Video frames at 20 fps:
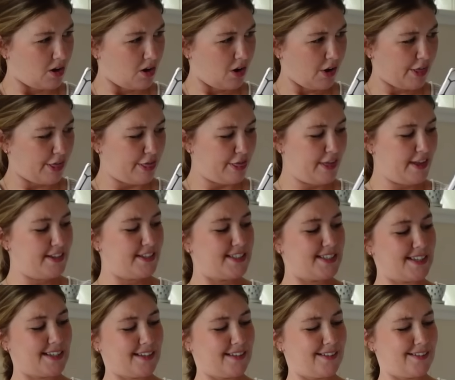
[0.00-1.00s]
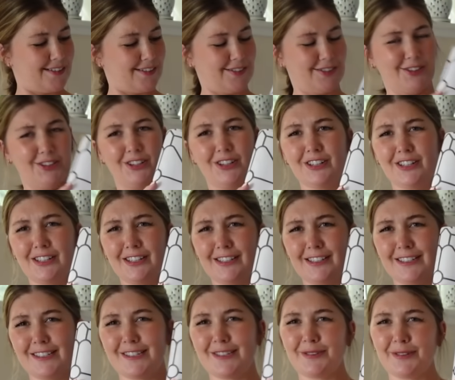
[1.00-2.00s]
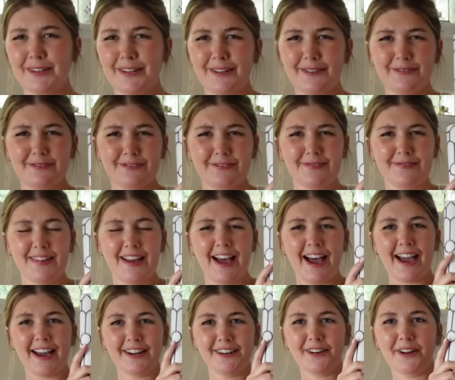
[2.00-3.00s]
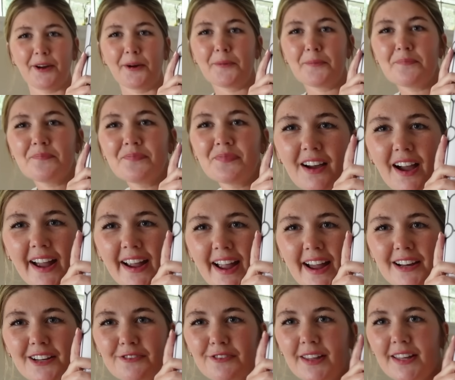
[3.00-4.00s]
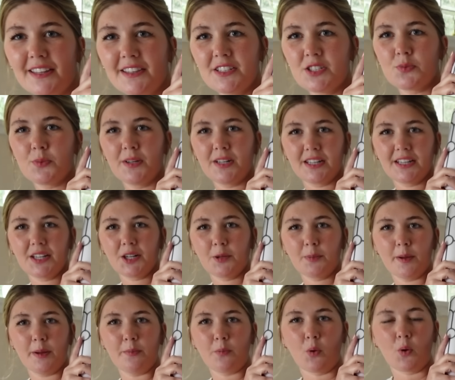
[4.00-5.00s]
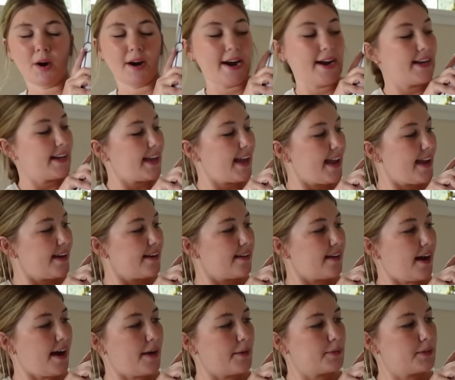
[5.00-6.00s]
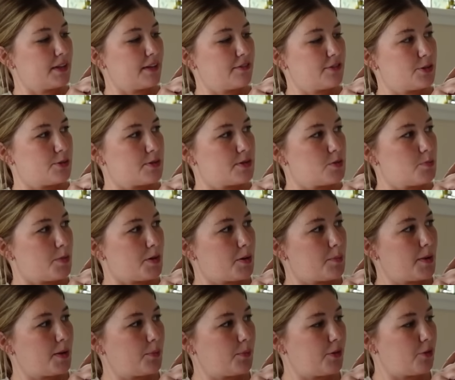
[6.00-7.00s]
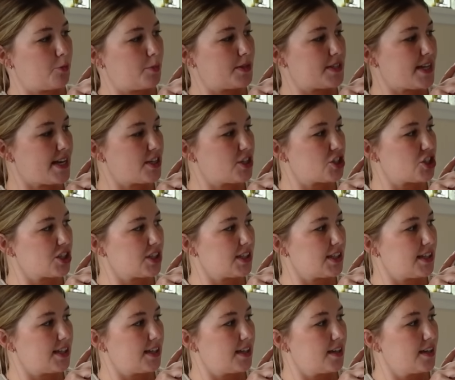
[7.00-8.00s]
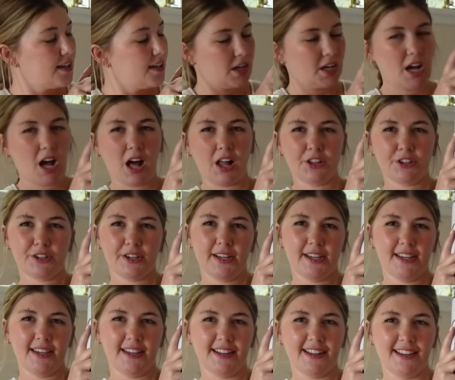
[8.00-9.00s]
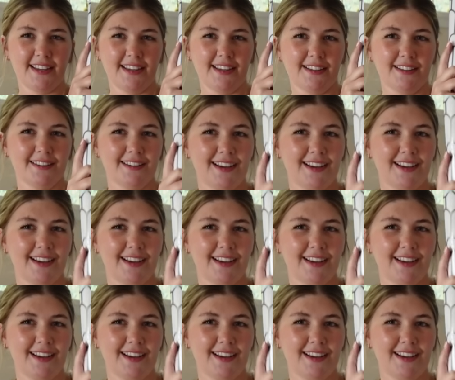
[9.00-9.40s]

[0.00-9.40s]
authentic look, sort of. I don't know. I kind of like this one a little bit more. And again, I would love to experiment with potentially coloring it in.